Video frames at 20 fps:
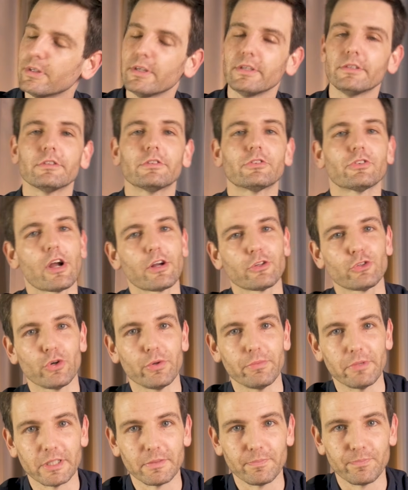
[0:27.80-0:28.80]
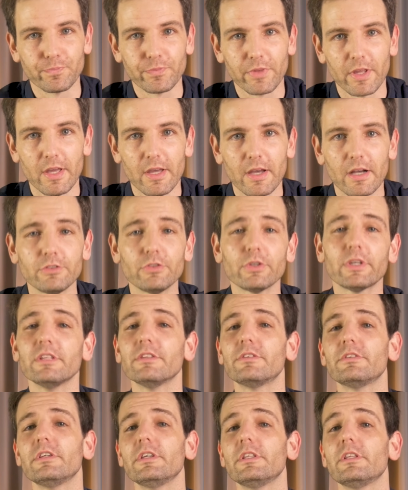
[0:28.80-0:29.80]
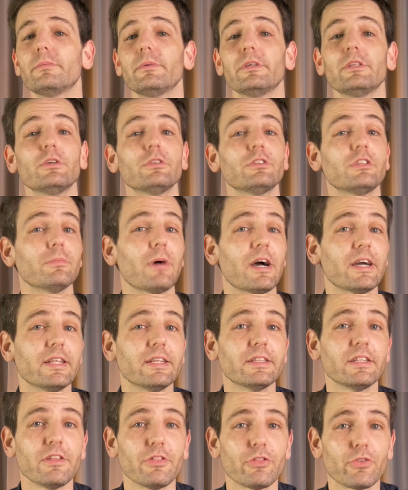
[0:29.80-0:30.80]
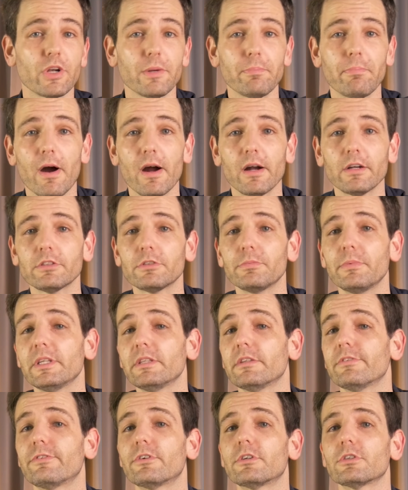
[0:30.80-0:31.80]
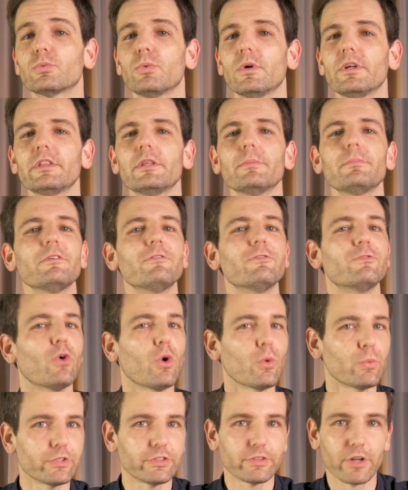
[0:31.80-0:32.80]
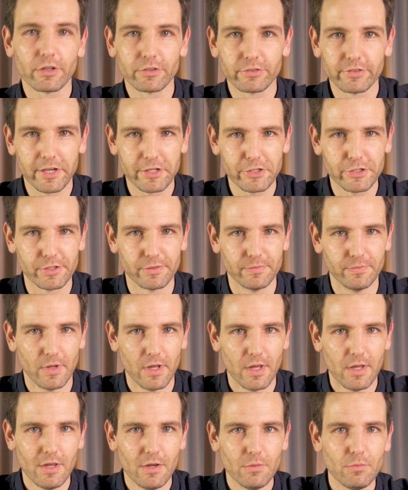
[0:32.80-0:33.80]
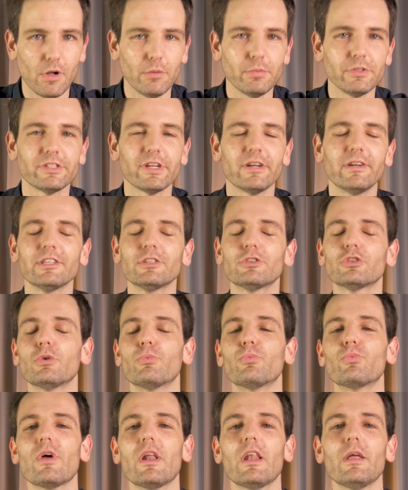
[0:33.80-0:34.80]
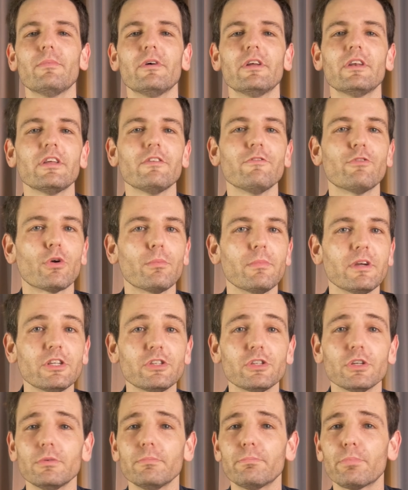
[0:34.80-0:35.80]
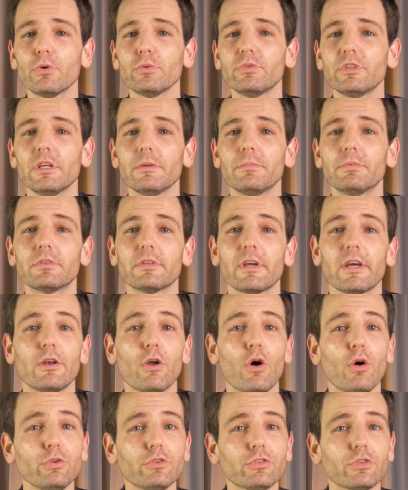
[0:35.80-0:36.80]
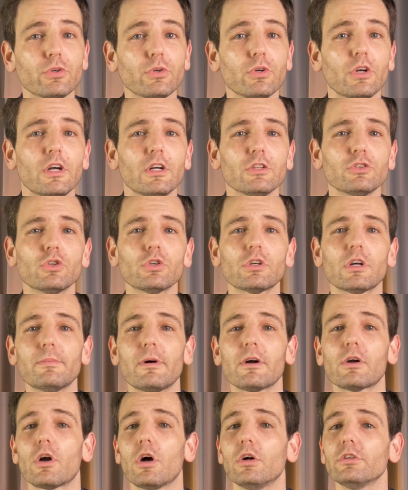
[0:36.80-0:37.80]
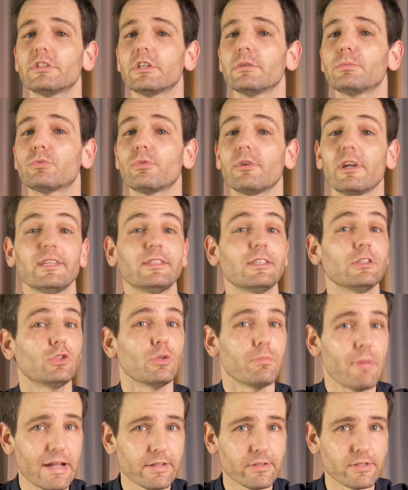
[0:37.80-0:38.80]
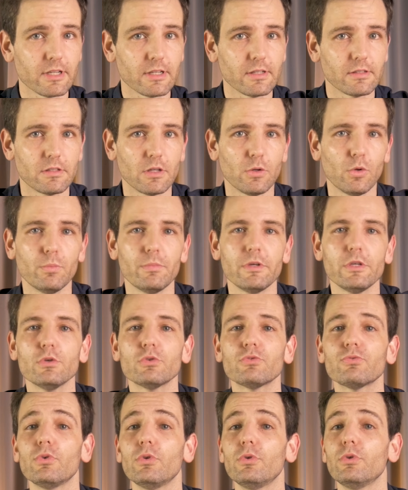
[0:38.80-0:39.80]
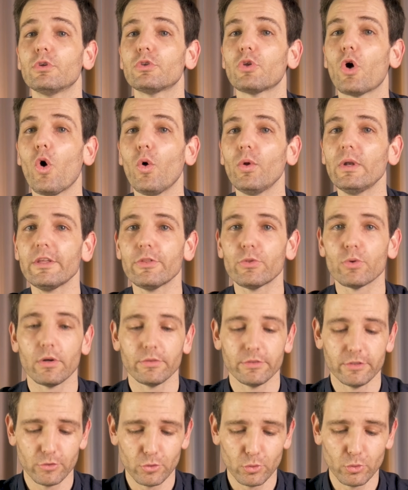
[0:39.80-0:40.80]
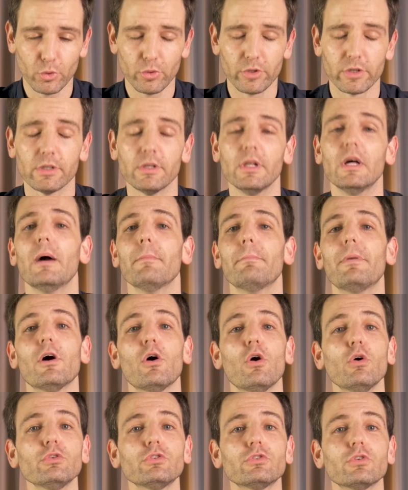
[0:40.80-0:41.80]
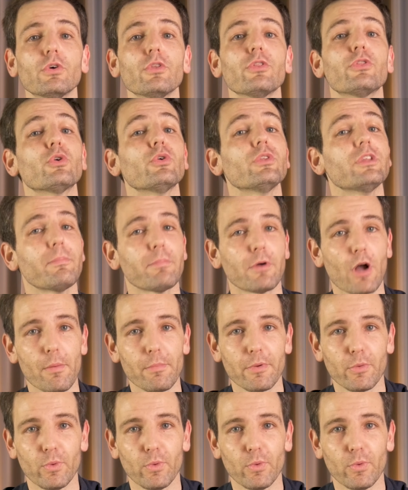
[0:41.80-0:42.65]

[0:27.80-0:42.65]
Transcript: is the structure of it. As you can see, the video is divided in 3 parts, being the first one the before we start section. We'll be sharing some relevant information, pro tips, and also talk about concepts related to magic that will be useful not only throughout this tutorial, but also through the upcoming